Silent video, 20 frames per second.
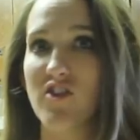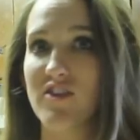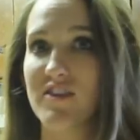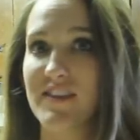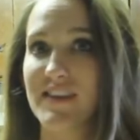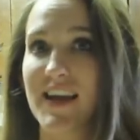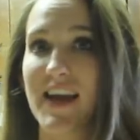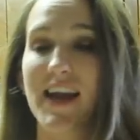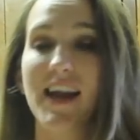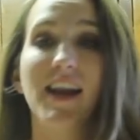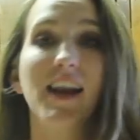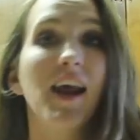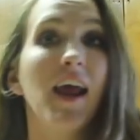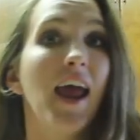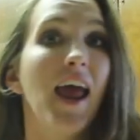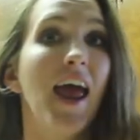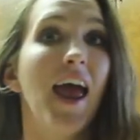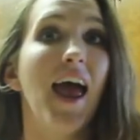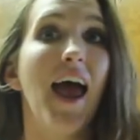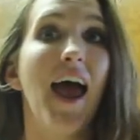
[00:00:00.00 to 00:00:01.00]
our skin,
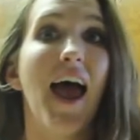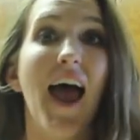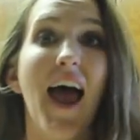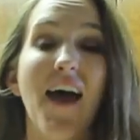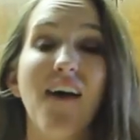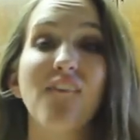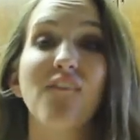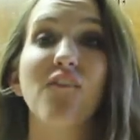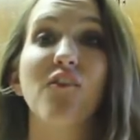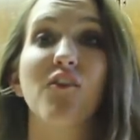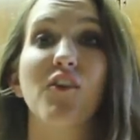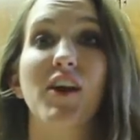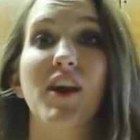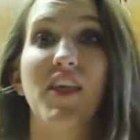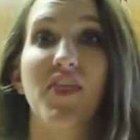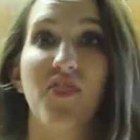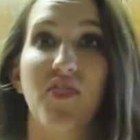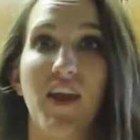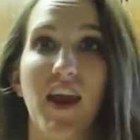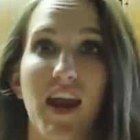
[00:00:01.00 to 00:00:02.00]

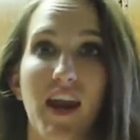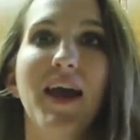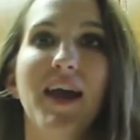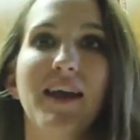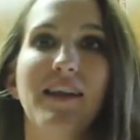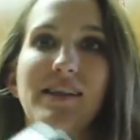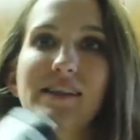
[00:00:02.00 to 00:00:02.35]
everything.